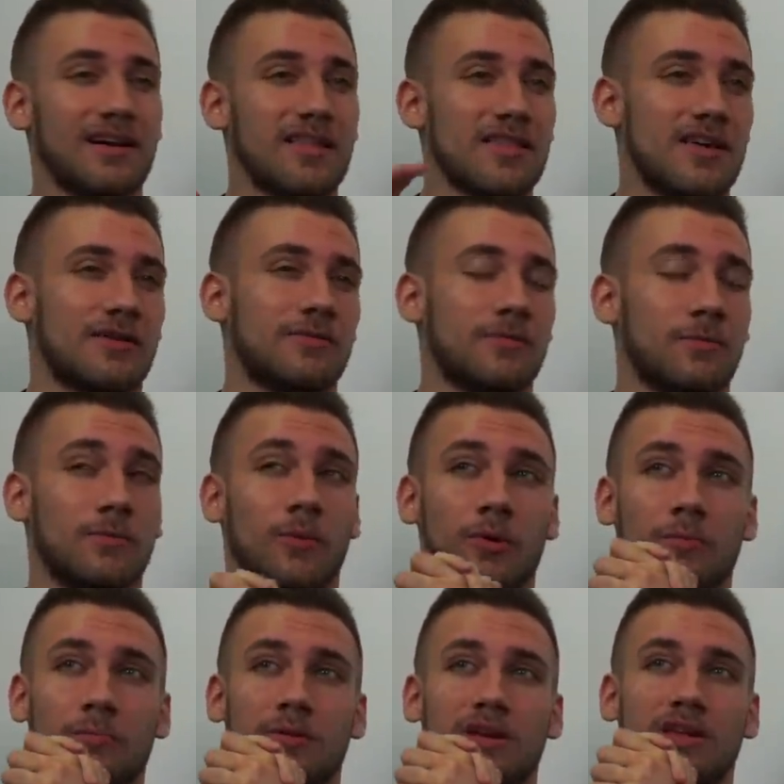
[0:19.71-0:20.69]
That
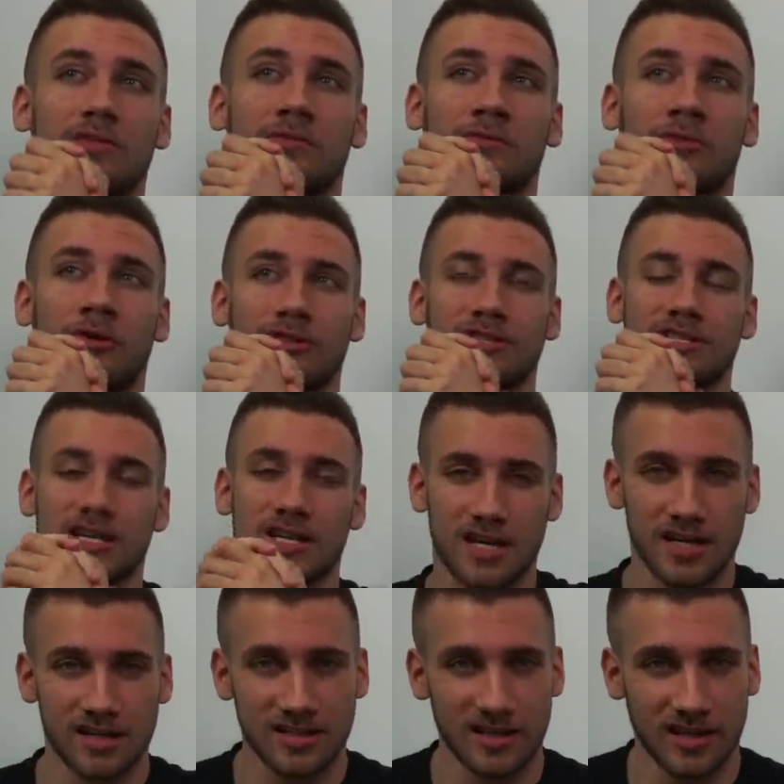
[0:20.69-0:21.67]
would be the first
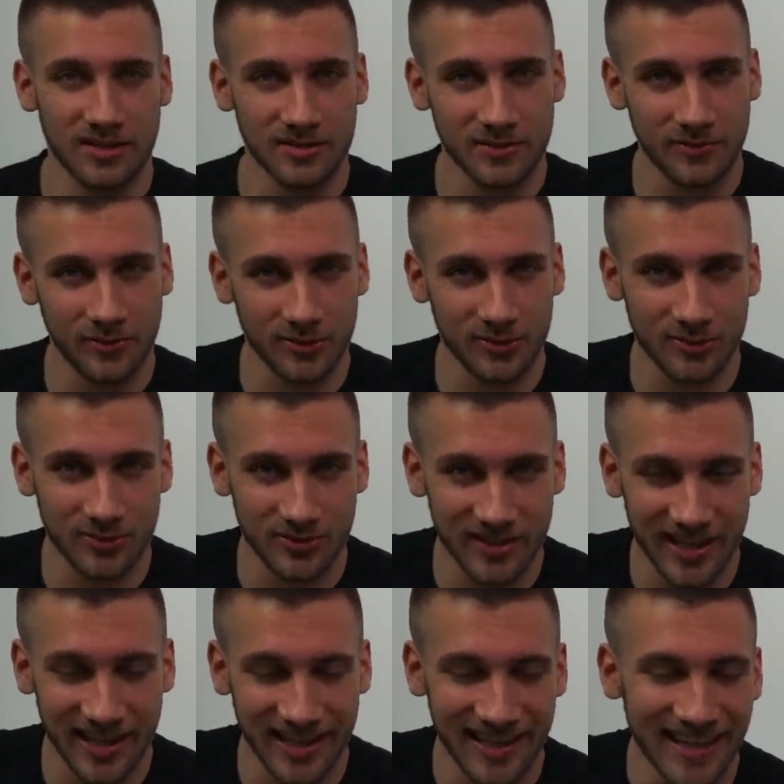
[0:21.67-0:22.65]
task for you
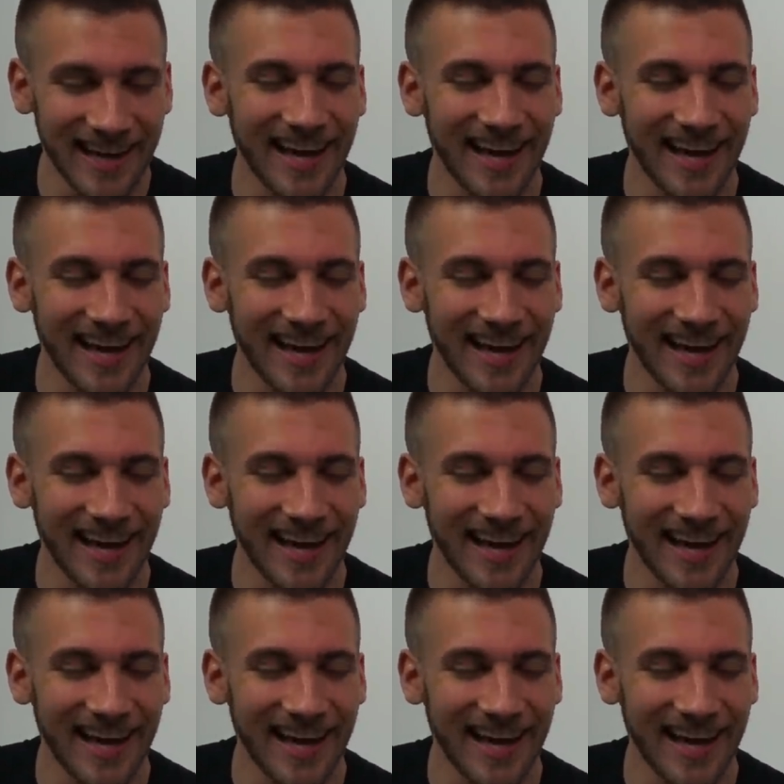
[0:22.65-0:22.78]
today.